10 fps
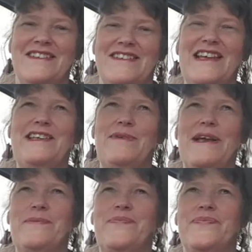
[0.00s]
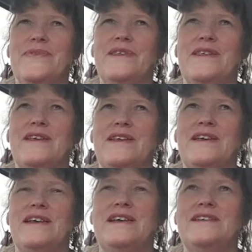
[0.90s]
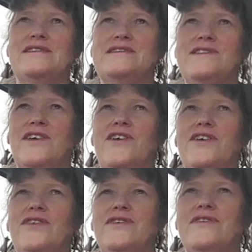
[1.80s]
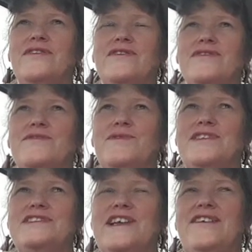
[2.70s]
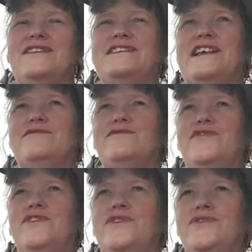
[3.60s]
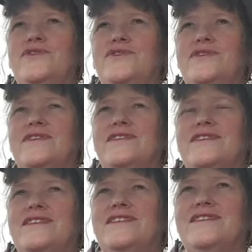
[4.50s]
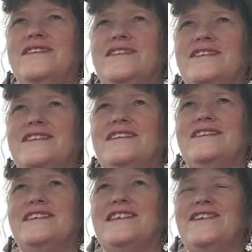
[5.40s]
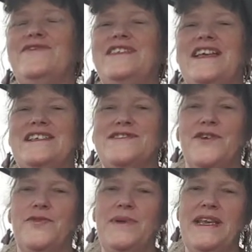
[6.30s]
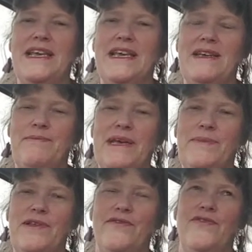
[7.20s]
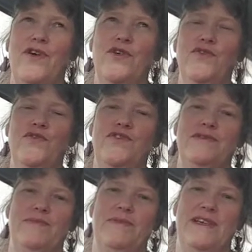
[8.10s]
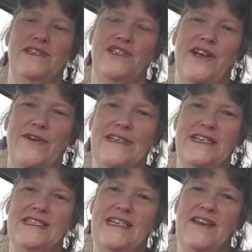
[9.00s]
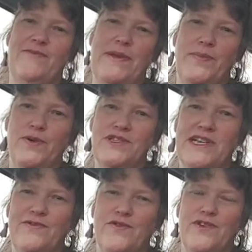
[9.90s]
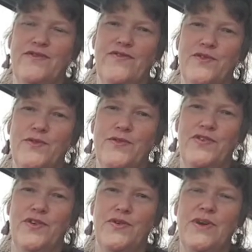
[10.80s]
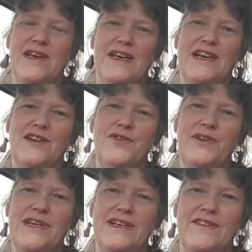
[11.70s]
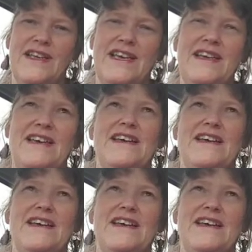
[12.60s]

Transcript: Anyway, so with this Charities Act review, given that so many people involved in charities have been pushing for a full review, including